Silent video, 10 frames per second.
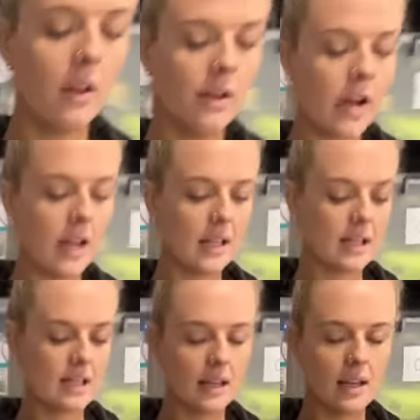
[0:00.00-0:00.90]

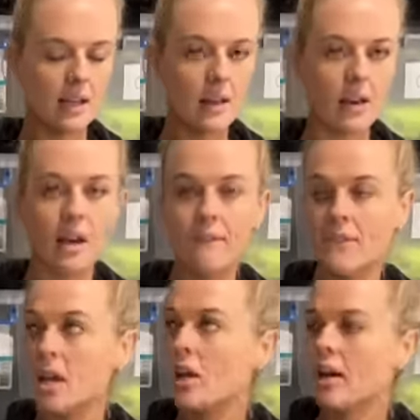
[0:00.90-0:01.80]
Alright, another
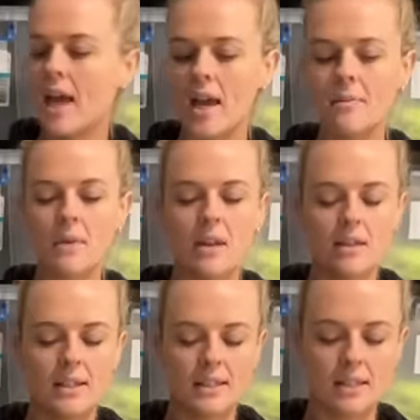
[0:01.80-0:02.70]
video game.
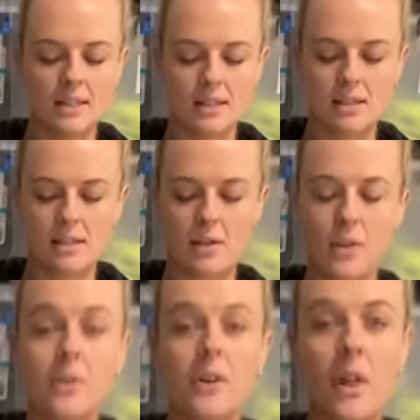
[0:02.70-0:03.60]
This is
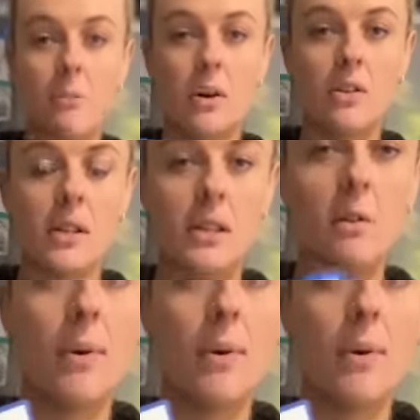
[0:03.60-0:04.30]
through another bulk deal,